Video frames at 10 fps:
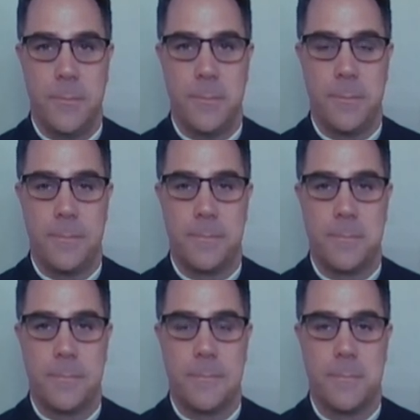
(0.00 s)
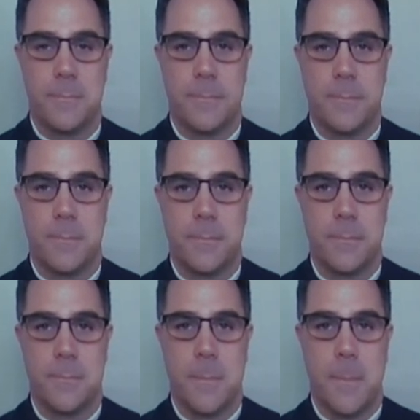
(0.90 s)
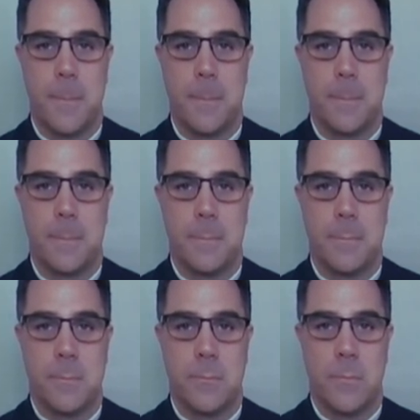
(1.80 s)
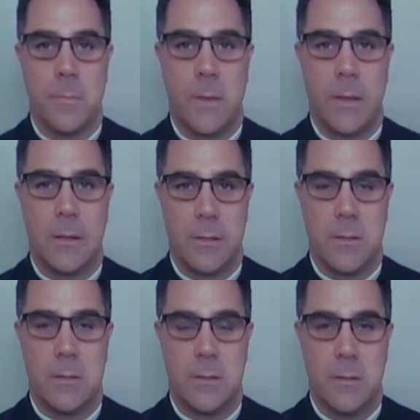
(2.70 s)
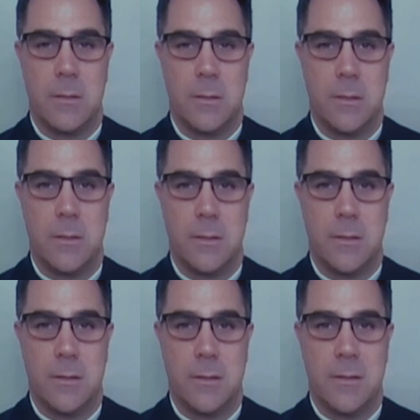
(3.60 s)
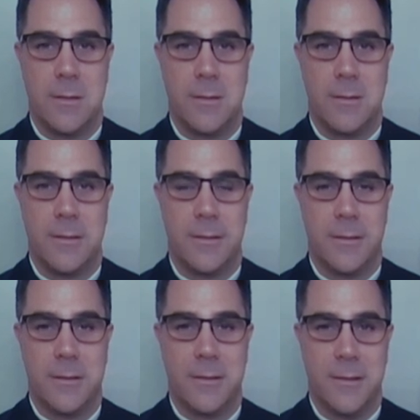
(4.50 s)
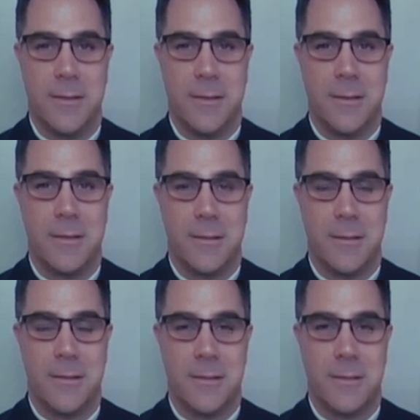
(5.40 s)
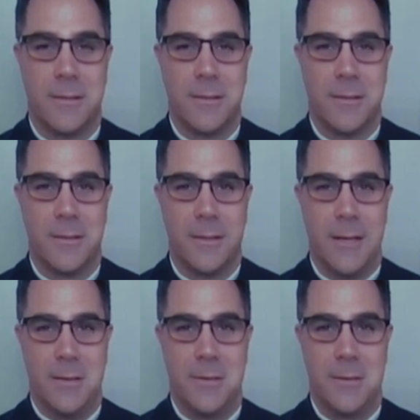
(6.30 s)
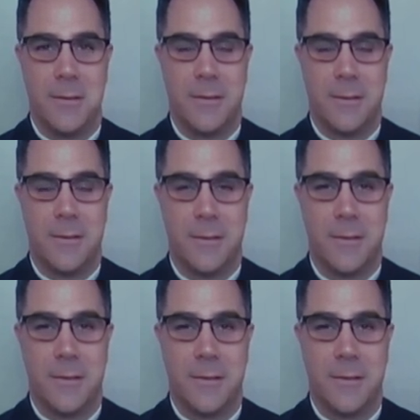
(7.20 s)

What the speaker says: (not speaking)